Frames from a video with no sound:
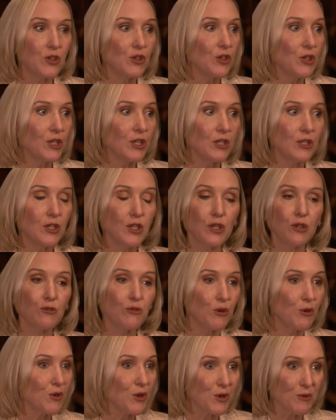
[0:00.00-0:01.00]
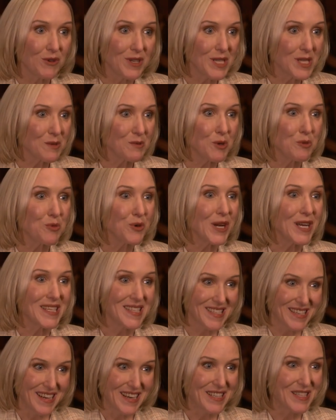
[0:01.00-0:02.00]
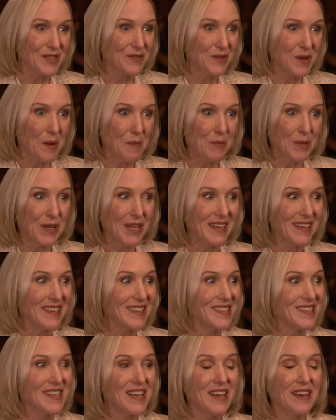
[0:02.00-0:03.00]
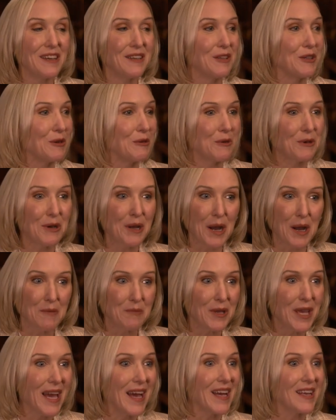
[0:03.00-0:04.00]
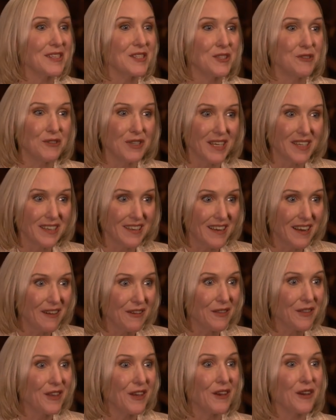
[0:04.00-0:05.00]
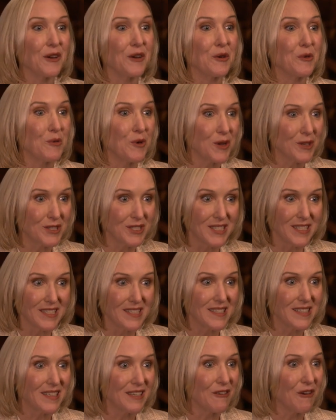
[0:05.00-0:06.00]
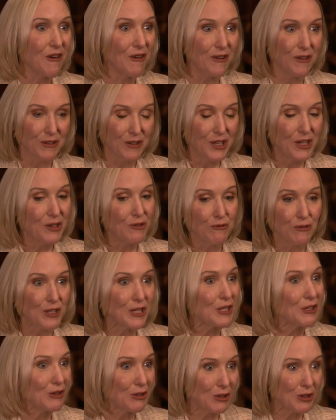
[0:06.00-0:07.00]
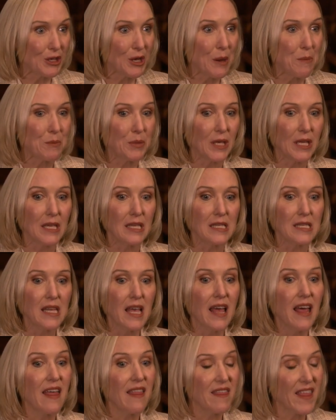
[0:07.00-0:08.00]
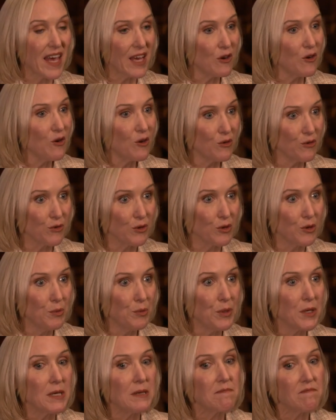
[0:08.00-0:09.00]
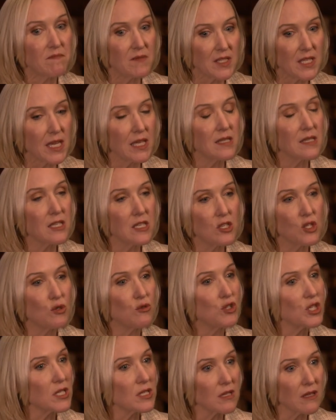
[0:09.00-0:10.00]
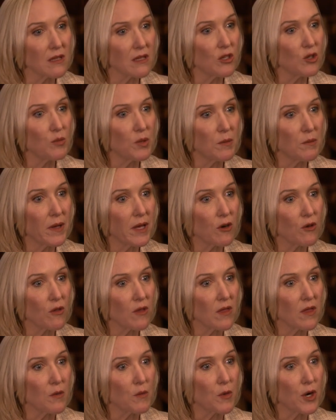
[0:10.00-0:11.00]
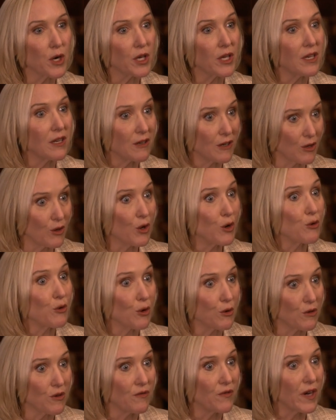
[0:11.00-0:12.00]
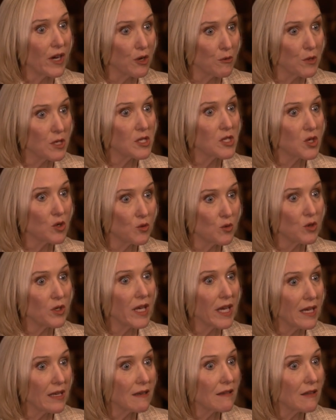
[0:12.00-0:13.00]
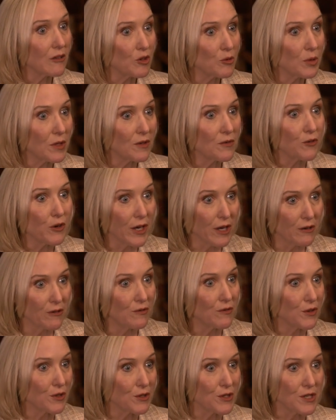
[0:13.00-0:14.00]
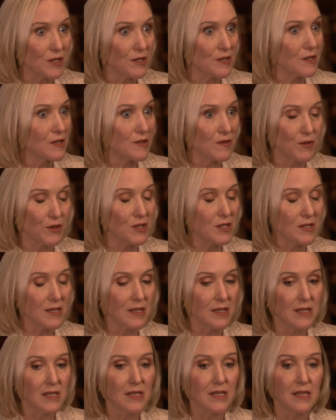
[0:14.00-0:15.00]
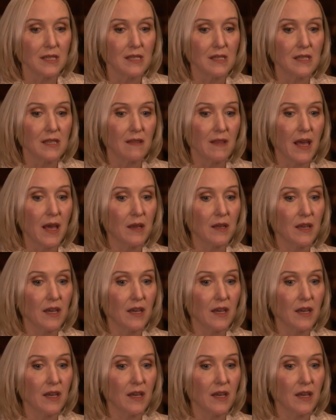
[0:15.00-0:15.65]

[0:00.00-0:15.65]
good, growth at a reasonable price kinds of companies, you know, Comcast, United Healthcare, Walt Disney, all really good companies. That whole group tends to do just a little bit better than the market in a low growth environment. So mm -hmm. we'll mm-hmm. gain a little bit of ground versus versus indices in that